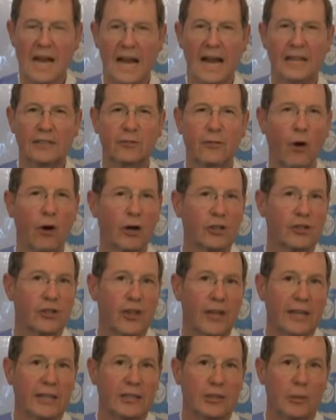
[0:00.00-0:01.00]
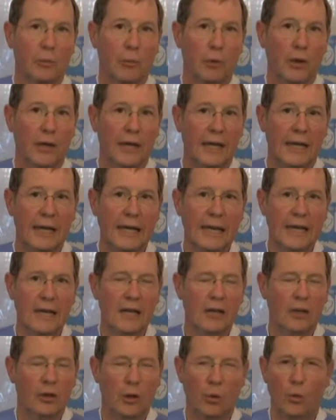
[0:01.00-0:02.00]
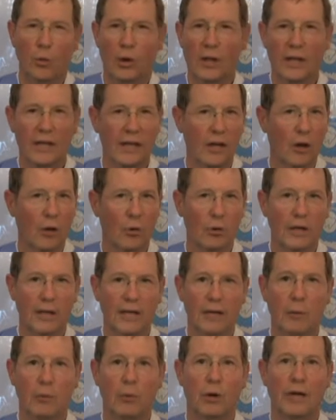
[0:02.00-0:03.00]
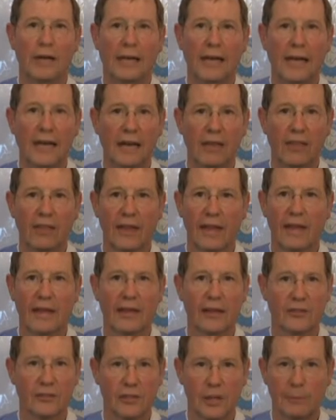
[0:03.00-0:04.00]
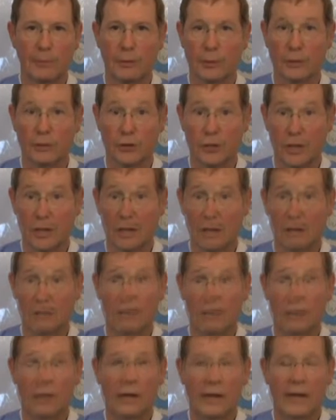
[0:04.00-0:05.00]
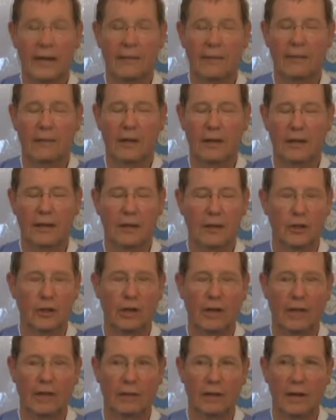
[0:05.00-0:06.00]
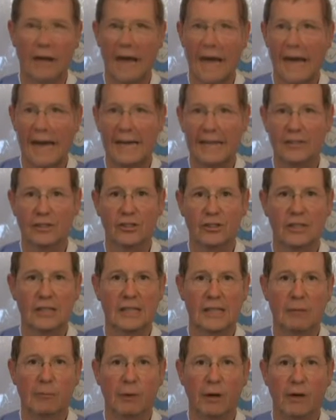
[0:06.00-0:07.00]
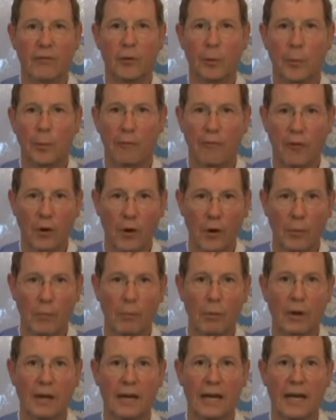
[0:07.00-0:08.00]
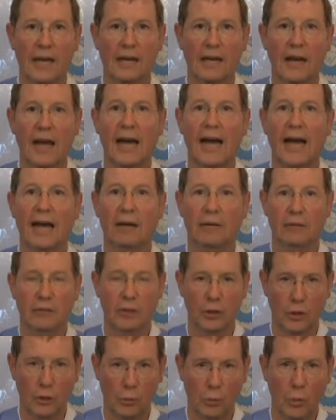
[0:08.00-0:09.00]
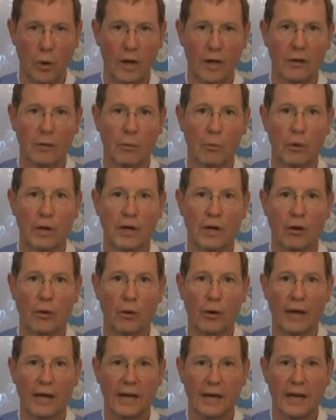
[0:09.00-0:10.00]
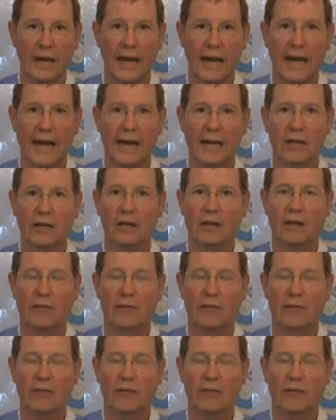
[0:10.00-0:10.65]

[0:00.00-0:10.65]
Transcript: As far as things to bring, you really don't need to bring anything except yourself. We have good lights, But if you prefer to bring a headlight, you're welcome to bring your own headlight.